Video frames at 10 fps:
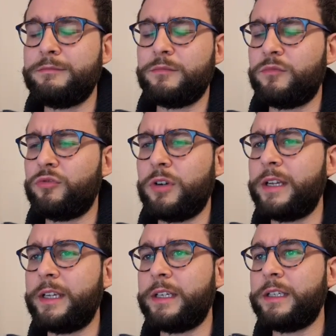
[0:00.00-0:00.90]

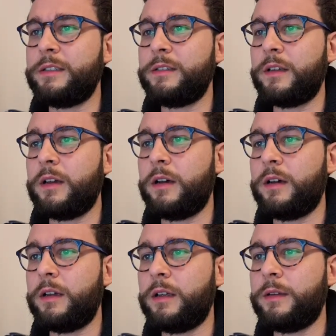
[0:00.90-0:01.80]
running it
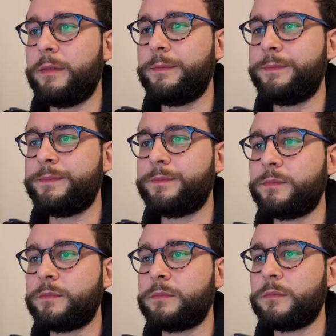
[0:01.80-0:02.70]
on
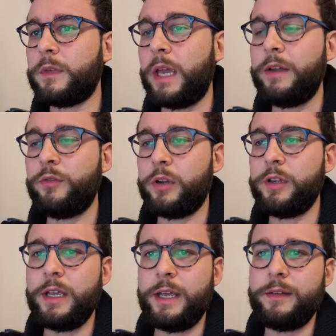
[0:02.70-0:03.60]

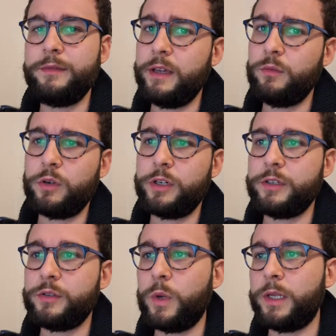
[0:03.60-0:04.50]
Android, and that worked
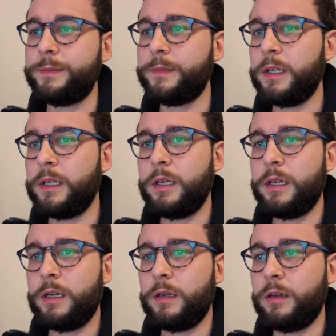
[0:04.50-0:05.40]
as well.
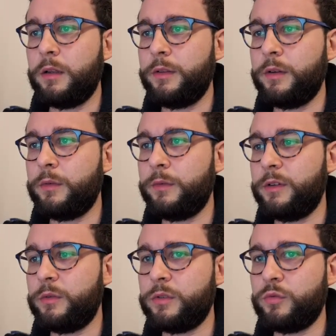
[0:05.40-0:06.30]
Although there
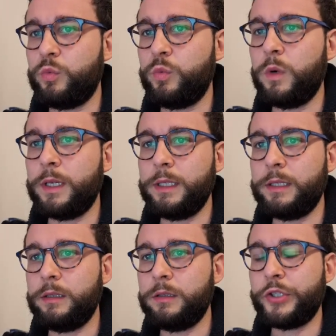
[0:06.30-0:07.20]
was one
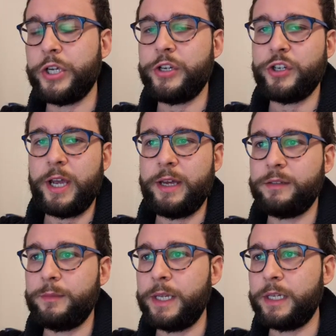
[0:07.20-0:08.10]
little change I had
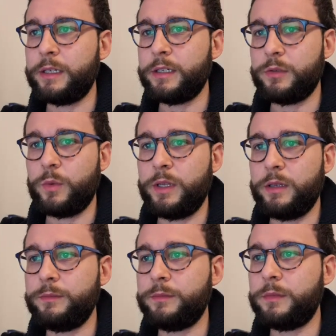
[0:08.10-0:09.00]
to make, as well
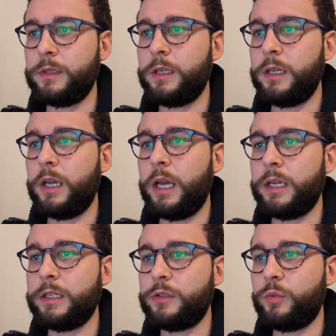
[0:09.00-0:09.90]

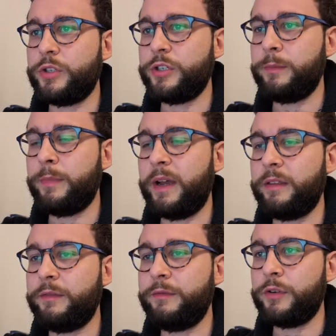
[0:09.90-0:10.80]
as switching
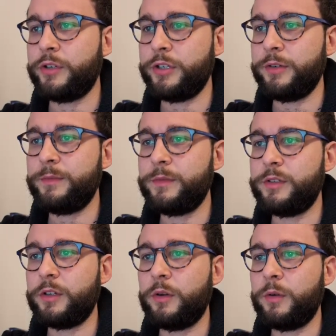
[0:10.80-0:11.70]
Python version.
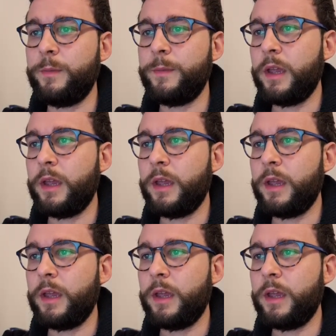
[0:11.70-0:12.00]
So